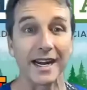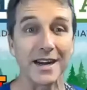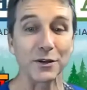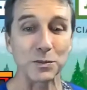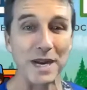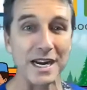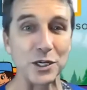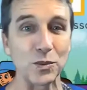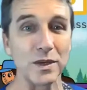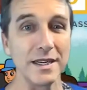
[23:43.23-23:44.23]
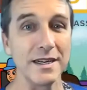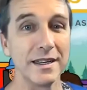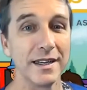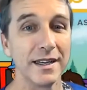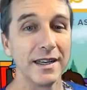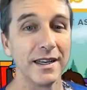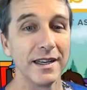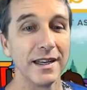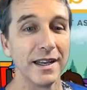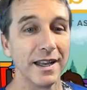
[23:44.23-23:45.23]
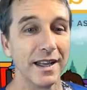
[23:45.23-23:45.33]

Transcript: got another Spanish one. Okay, okay,